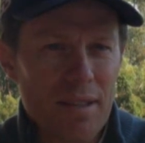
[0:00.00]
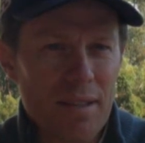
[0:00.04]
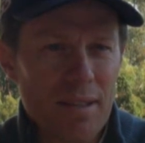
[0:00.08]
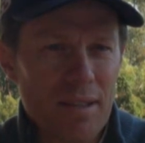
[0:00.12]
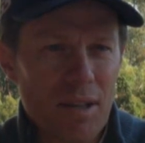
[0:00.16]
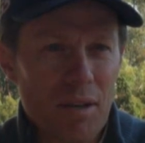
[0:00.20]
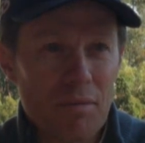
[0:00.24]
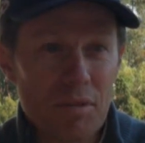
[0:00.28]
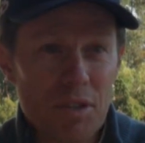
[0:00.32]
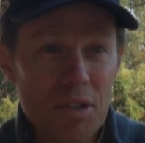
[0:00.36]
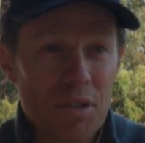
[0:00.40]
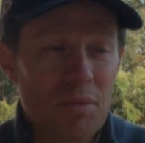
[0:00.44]

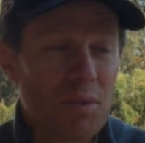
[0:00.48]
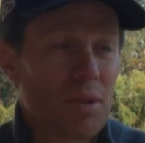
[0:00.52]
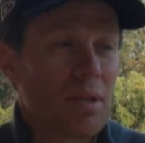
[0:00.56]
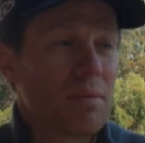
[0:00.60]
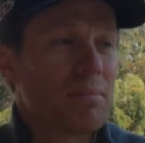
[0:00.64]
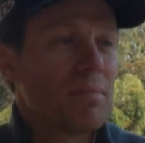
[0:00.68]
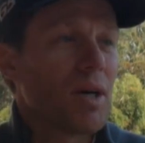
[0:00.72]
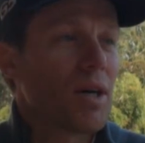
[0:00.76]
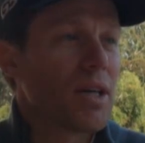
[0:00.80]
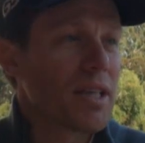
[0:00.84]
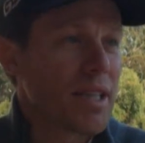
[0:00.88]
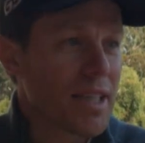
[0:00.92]
the obviously
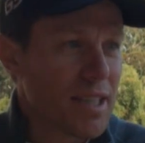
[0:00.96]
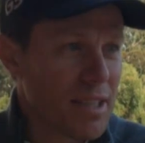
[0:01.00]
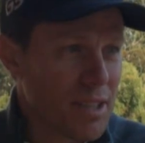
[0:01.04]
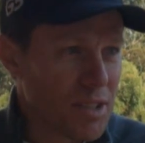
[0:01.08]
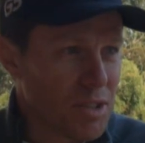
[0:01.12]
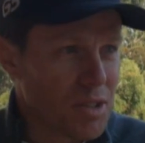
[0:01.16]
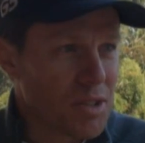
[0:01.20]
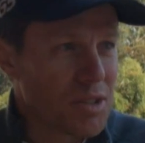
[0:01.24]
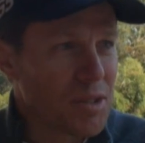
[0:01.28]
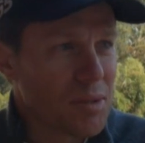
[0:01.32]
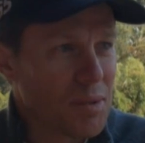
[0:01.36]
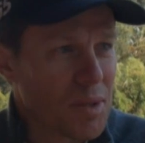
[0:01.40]
with the mining
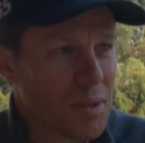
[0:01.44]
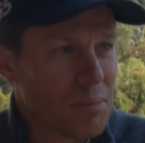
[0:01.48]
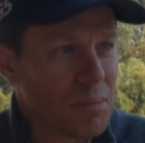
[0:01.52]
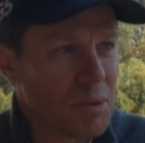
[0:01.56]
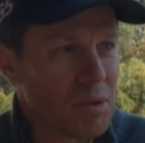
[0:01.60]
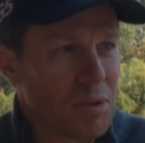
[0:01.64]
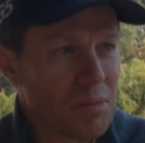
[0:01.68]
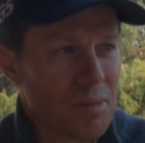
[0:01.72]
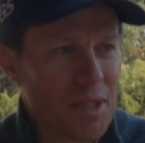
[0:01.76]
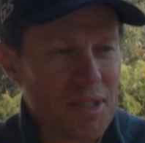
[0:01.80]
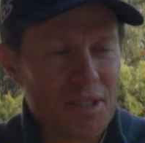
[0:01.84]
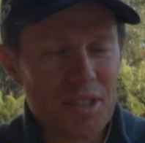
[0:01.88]
industry, with the
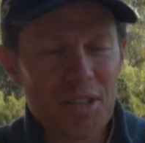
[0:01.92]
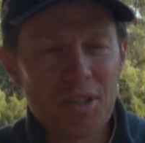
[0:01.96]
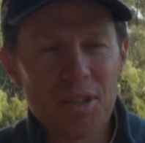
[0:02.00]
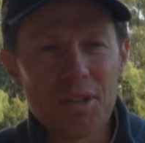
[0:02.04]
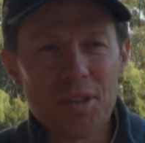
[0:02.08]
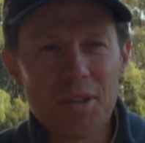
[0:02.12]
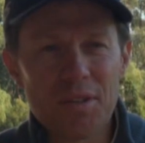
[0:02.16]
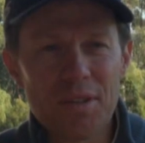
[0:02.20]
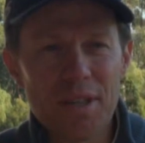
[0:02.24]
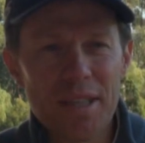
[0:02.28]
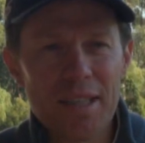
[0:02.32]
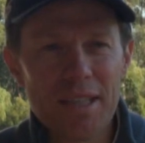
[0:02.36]
boom that's
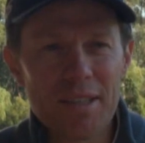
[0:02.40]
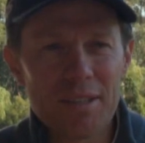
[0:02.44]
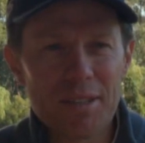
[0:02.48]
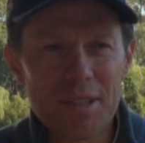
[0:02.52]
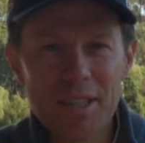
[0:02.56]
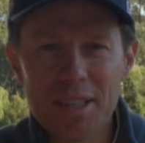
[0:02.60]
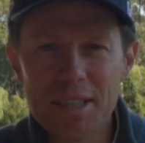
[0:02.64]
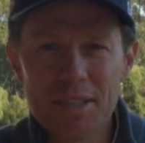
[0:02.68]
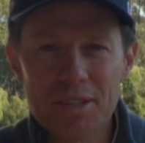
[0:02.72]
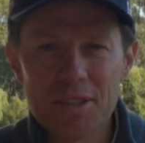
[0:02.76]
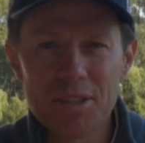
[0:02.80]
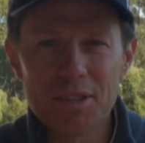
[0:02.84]
gone on
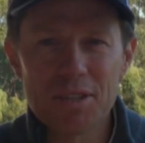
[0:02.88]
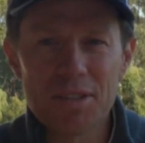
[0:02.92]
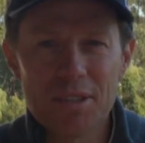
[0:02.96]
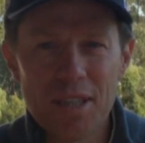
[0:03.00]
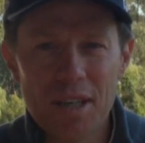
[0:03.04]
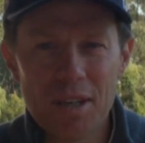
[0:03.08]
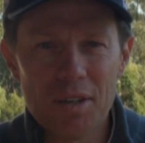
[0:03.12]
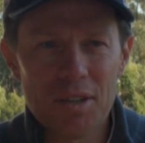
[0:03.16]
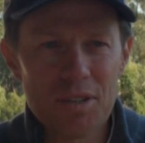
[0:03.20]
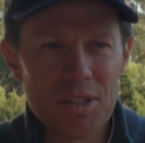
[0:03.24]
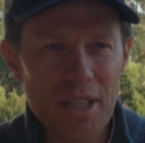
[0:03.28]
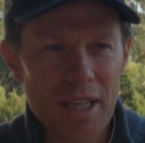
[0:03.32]
there, you can
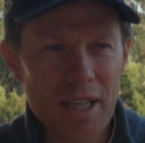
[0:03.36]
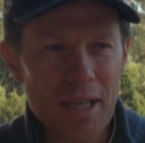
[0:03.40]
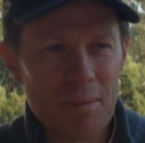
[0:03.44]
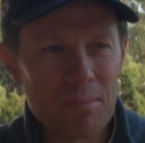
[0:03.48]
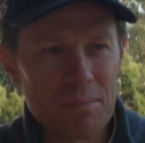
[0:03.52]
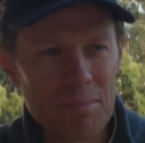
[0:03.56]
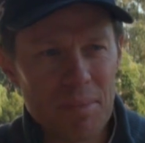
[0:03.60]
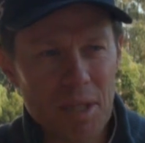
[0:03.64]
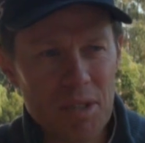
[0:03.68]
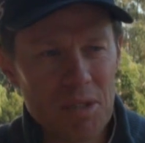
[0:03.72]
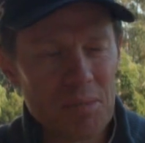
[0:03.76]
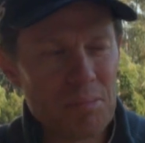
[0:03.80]
just notice
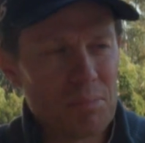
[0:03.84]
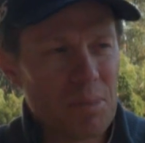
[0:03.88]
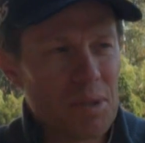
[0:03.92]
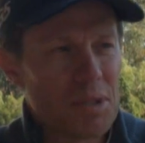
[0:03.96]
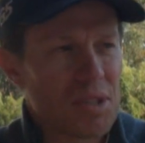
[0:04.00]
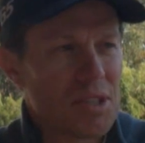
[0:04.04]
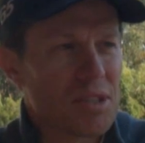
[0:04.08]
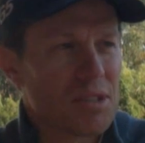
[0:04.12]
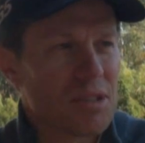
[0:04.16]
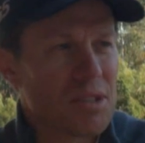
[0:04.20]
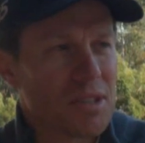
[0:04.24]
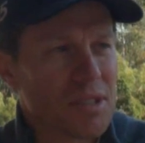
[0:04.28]
how much
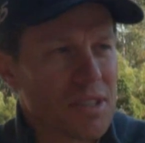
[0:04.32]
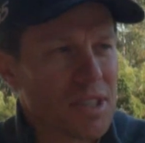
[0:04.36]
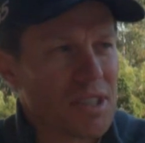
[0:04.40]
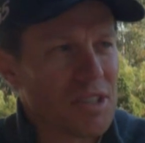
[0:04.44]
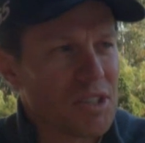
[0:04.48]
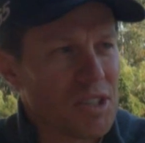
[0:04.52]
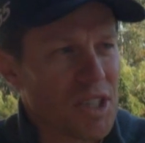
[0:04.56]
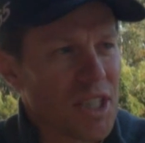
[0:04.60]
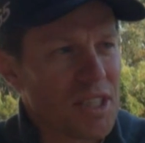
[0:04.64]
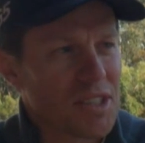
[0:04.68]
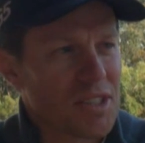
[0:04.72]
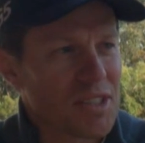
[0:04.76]
busier and
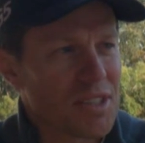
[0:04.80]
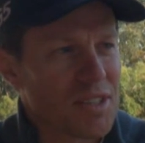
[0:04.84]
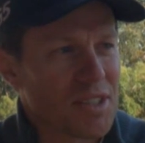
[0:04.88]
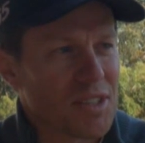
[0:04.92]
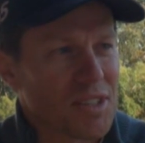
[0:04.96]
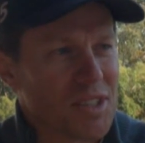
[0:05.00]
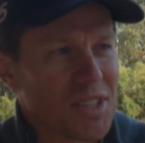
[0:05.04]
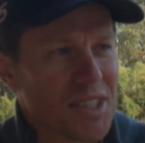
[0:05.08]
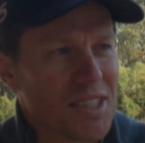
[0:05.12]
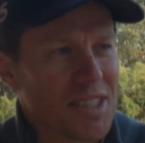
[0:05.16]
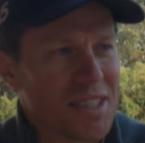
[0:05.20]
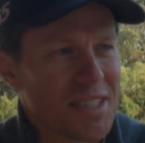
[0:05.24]
congested
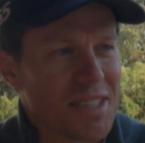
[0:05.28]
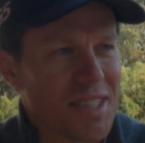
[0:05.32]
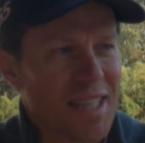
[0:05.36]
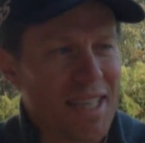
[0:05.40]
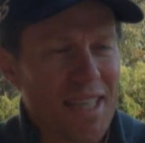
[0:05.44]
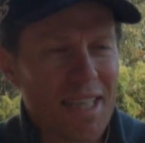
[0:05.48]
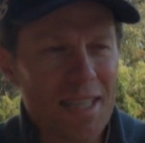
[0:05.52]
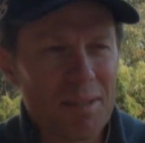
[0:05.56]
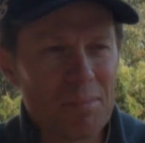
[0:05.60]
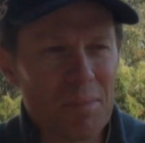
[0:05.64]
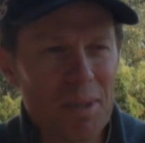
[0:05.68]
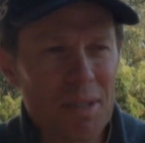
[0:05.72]
the city is
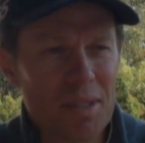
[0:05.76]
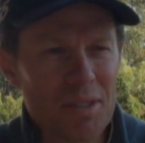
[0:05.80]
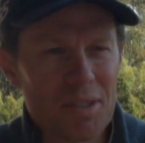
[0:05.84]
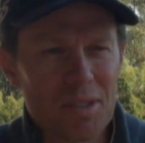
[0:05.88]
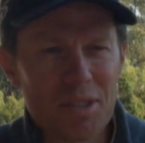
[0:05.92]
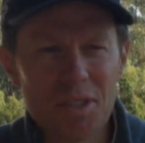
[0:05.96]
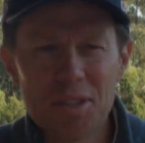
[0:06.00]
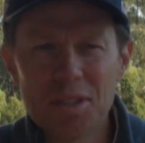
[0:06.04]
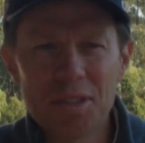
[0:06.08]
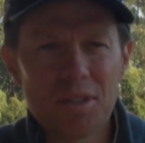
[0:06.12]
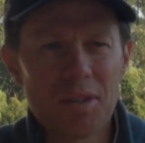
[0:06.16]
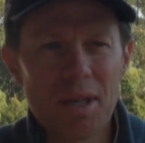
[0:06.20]
getting. But
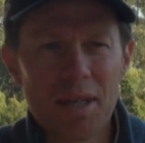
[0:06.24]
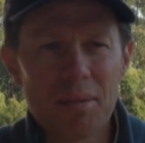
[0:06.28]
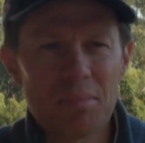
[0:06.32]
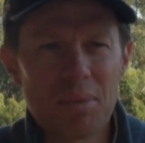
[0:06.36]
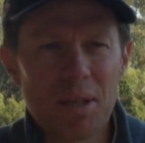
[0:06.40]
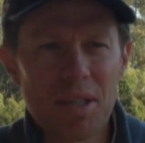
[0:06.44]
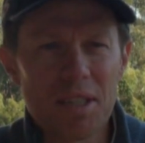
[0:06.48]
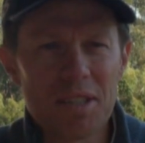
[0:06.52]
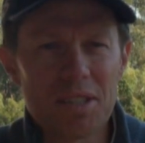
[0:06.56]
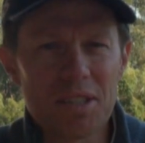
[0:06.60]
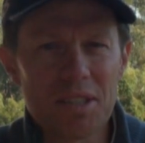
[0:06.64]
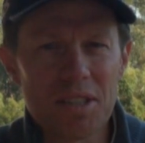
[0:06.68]
it's still a
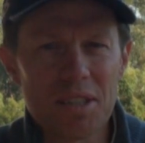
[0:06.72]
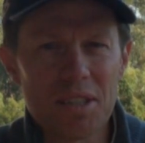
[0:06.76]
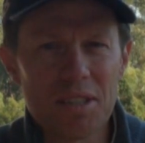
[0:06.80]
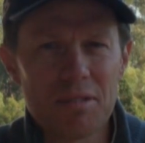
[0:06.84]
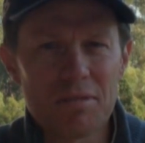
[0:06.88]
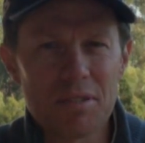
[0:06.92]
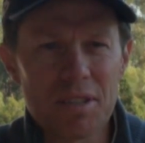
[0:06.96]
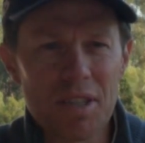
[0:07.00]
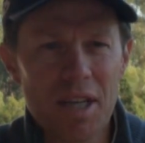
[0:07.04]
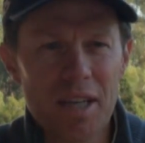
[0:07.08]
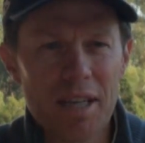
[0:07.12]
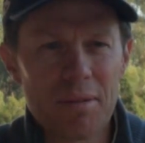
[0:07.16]
great place to
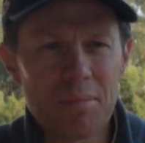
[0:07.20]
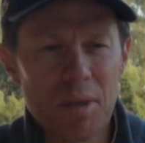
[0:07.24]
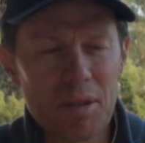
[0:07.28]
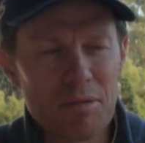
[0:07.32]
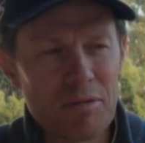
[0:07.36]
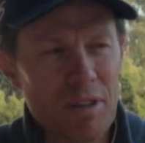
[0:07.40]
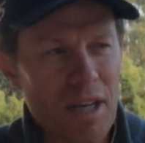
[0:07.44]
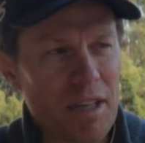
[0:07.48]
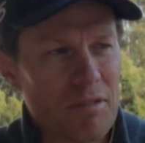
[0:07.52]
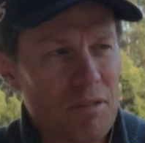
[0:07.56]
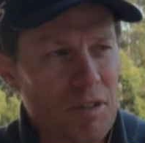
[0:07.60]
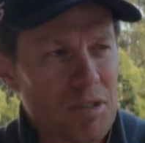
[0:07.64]
live, and I have
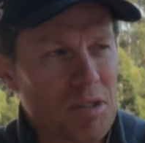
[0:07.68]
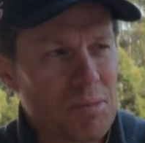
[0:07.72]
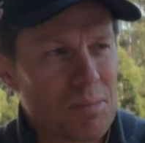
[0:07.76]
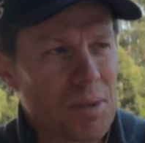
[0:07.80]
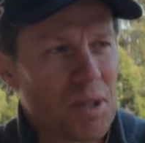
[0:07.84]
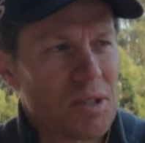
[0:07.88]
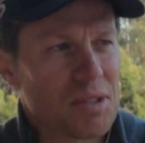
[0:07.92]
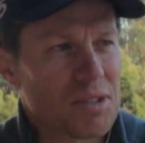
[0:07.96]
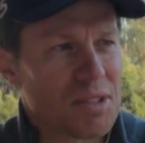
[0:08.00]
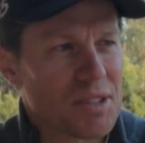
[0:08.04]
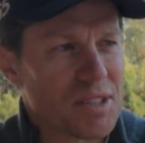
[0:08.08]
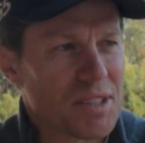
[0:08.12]
my favourite
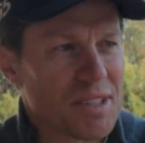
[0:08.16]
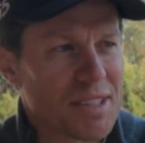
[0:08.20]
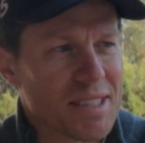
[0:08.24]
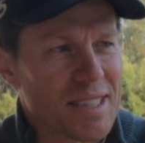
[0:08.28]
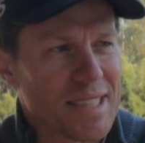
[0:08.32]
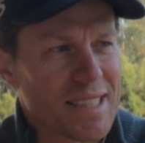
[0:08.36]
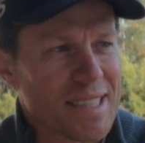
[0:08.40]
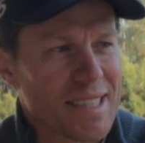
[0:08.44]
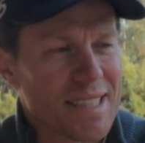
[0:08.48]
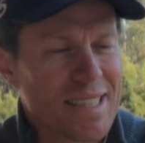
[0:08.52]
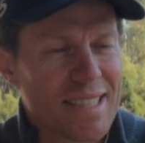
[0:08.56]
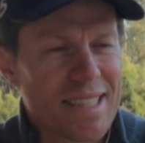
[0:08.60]
spots,
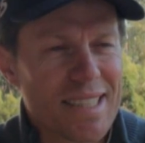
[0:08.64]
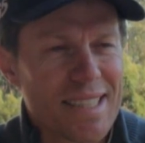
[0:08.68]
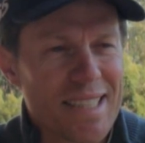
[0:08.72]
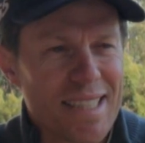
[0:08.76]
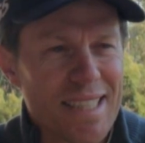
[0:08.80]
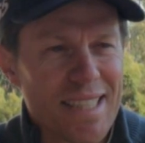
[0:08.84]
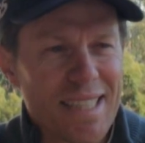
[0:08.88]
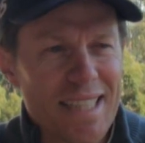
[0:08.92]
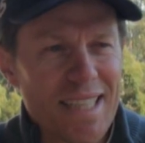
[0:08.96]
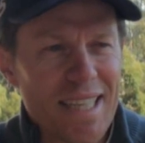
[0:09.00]
and uh, yeah.